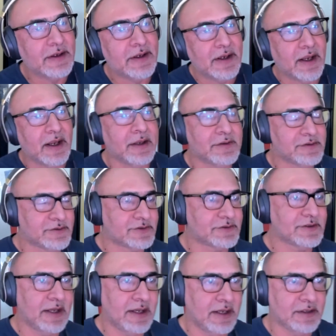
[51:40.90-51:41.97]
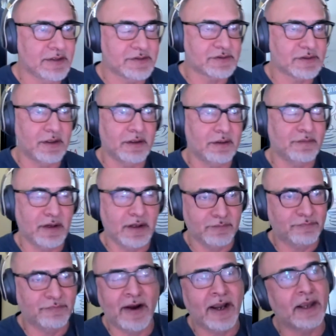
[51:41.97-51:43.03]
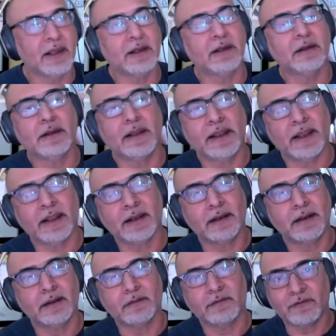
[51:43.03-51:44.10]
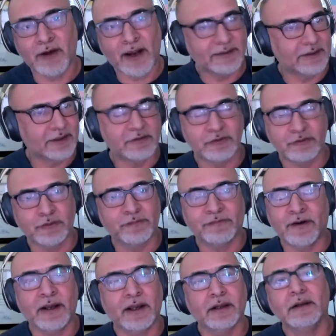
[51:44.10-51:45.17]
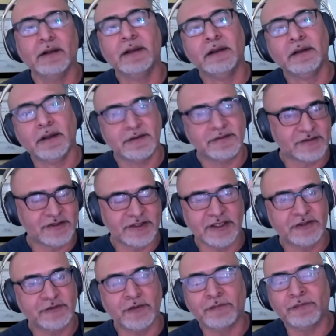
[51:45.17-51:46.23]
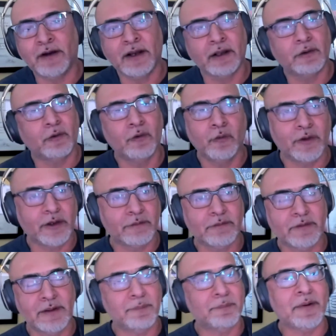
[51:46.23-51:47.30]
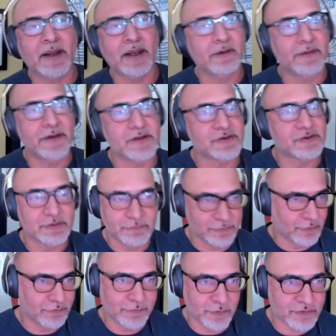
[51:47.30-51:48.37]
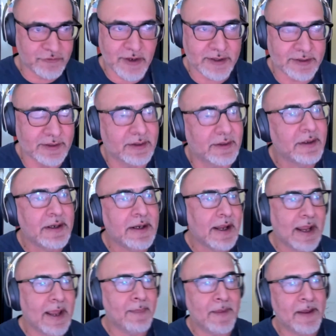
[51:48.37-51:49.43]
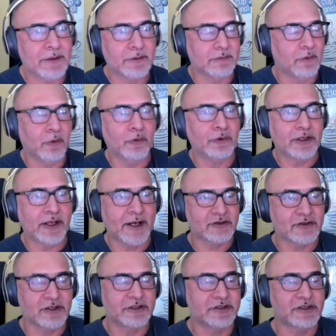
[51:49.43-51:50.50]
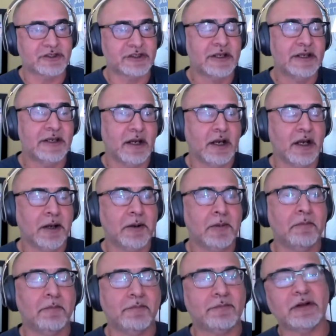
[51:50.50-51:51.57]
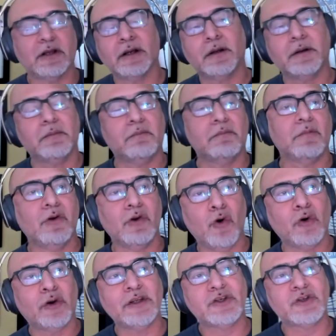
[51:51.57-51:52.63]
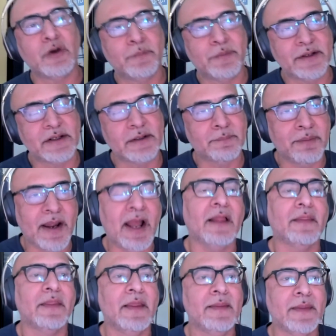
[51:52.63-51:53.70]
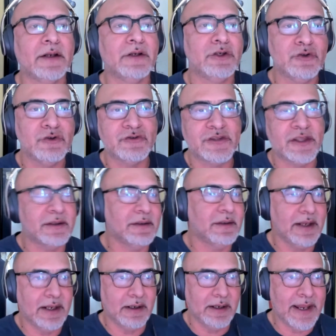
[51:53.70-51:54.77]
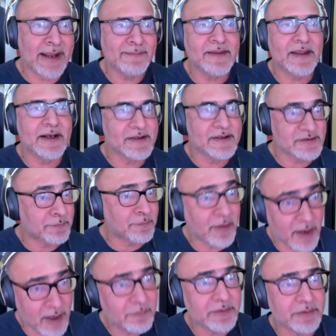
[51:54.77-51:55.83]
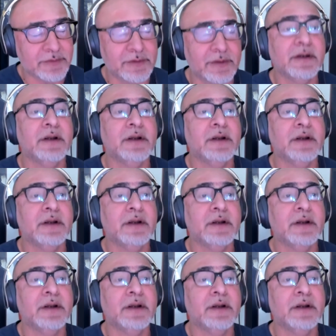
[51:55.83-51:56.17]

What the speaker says: a file and write this to a file as a CSV file or whatever NumPy array is for tracking, and then or you can actually just log it to a particular path and then use that, add that as a parameter